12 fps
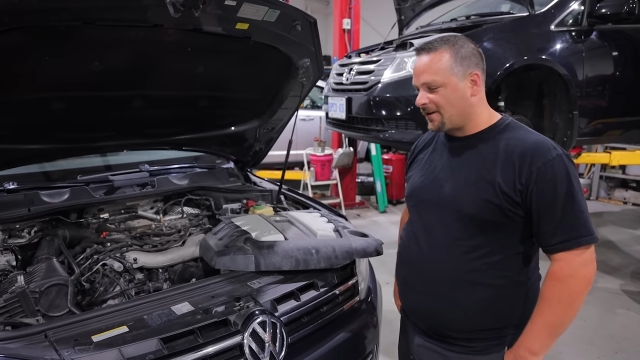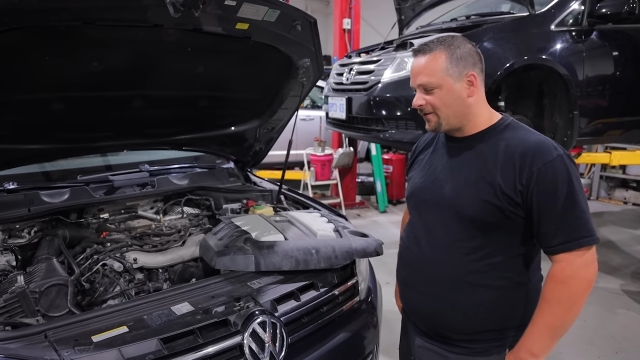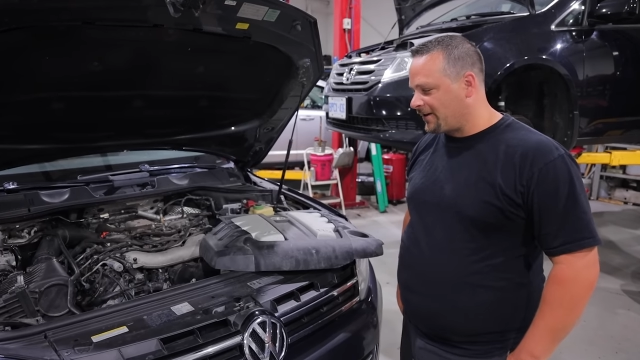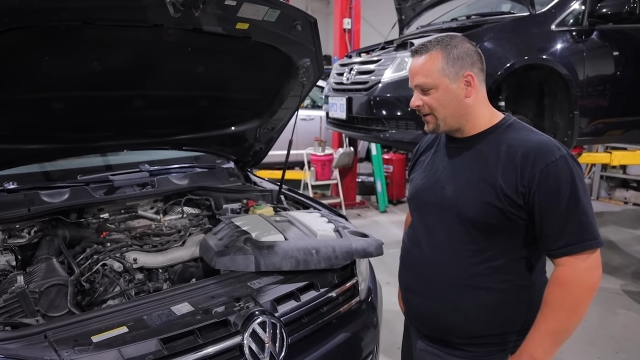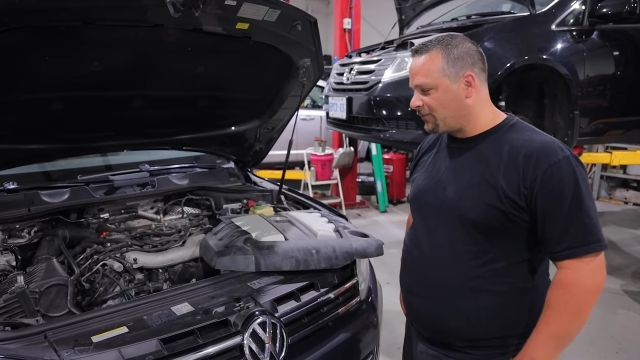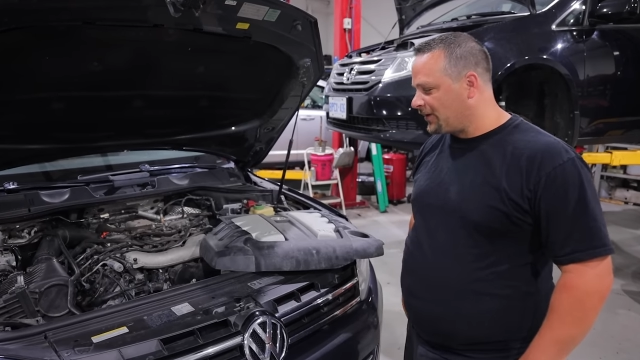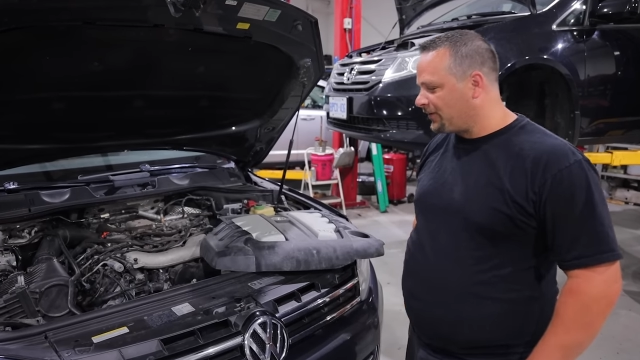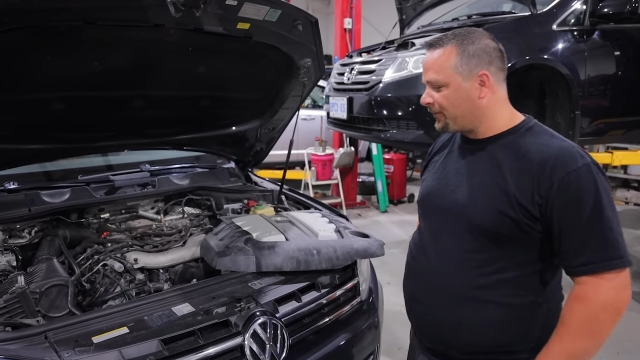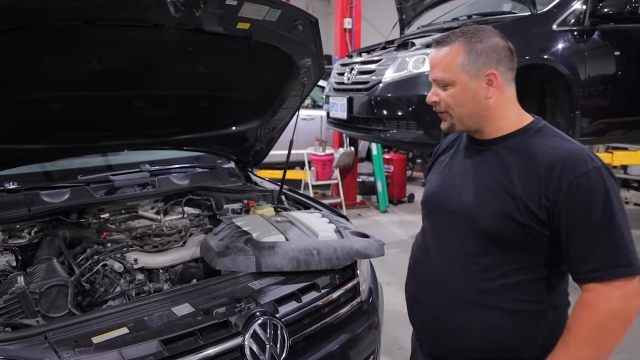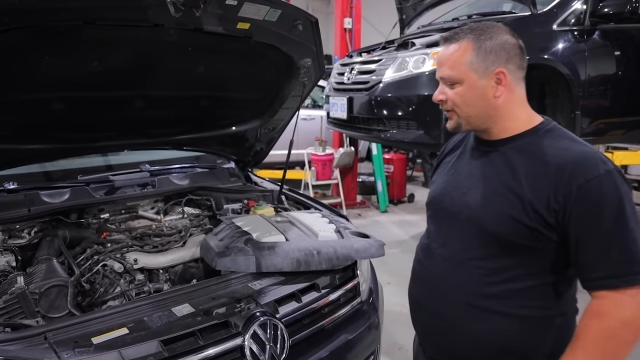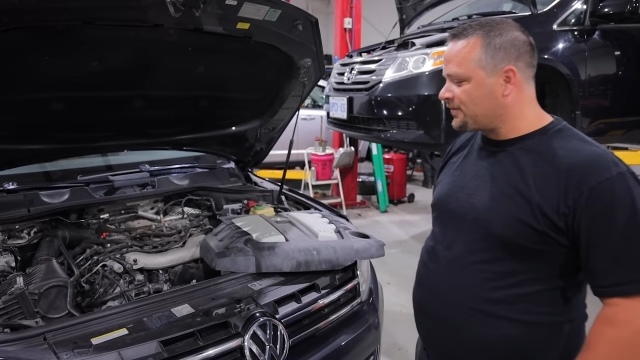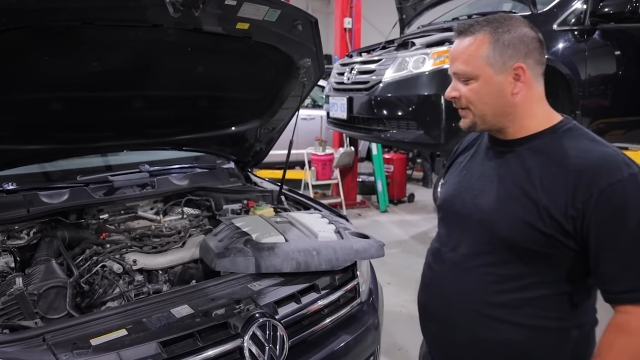All right, well,
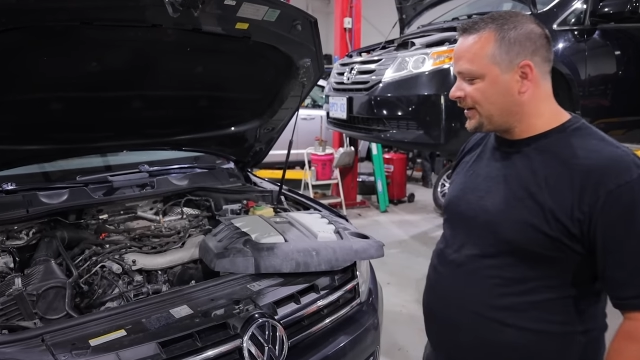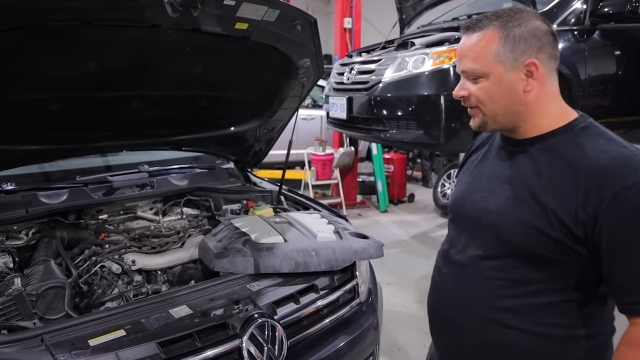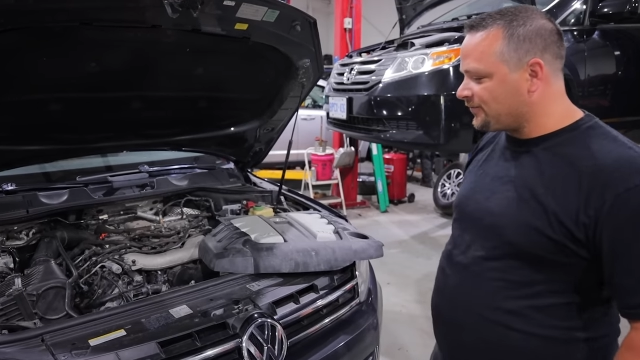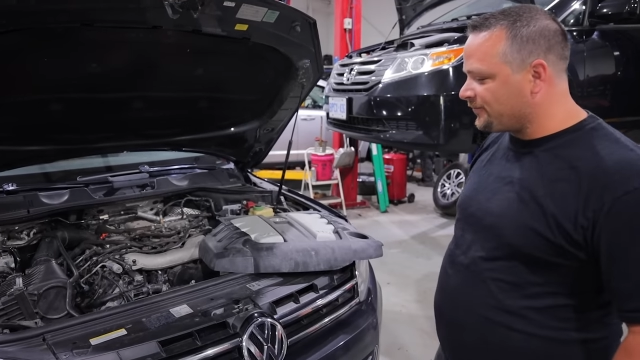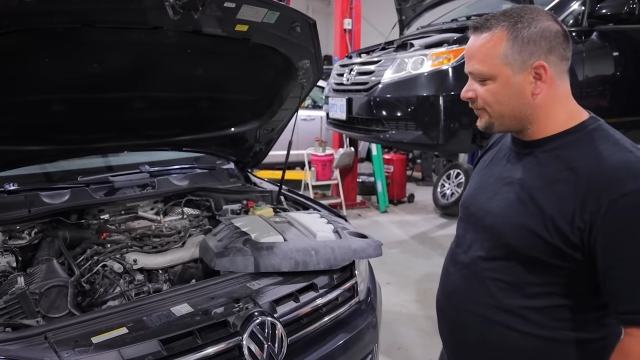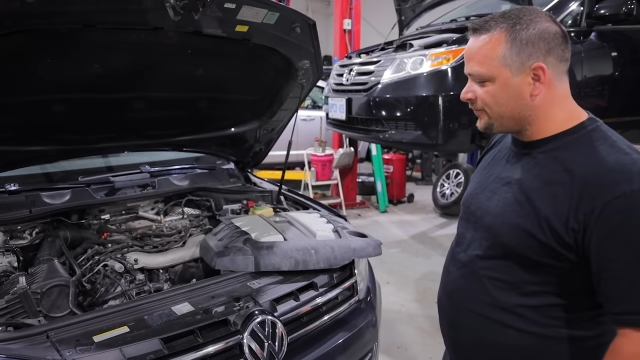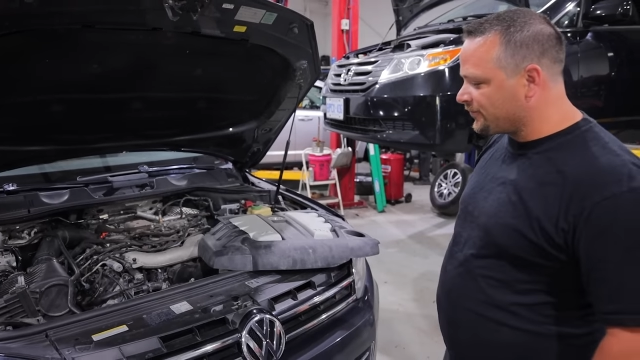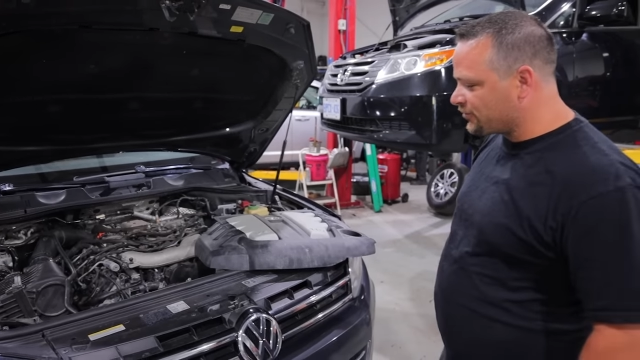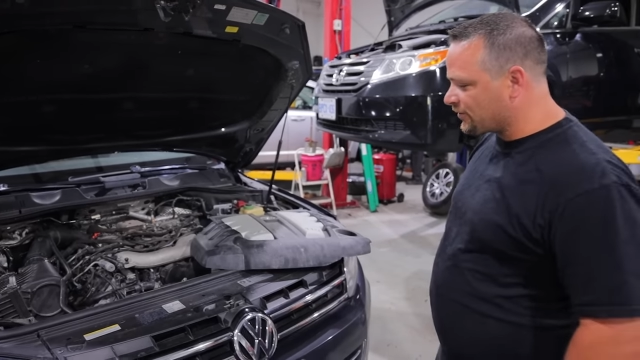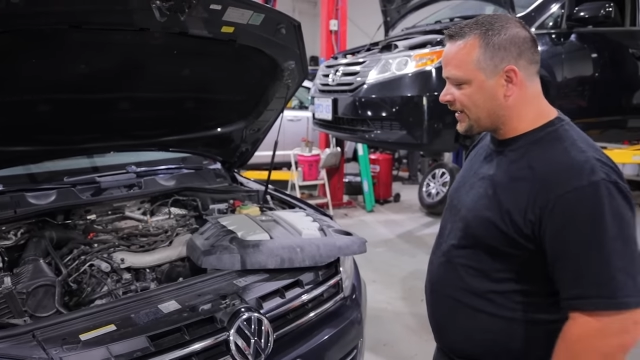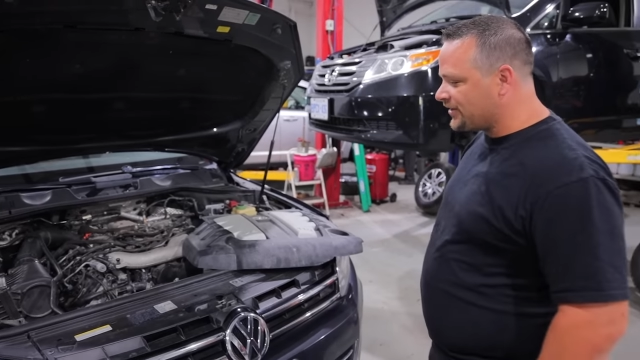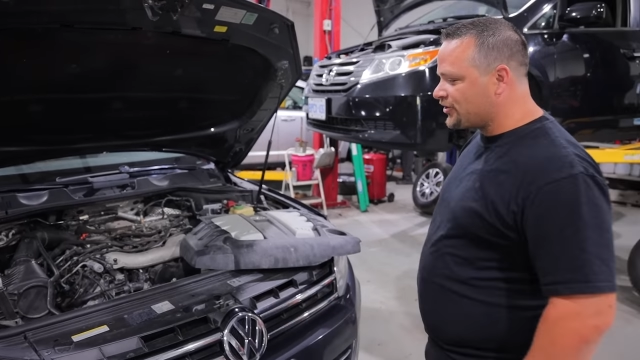first we
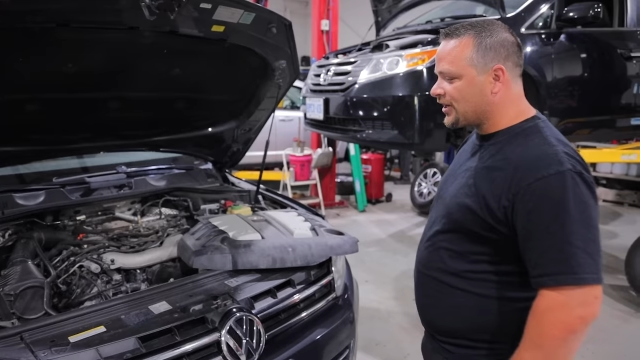tried to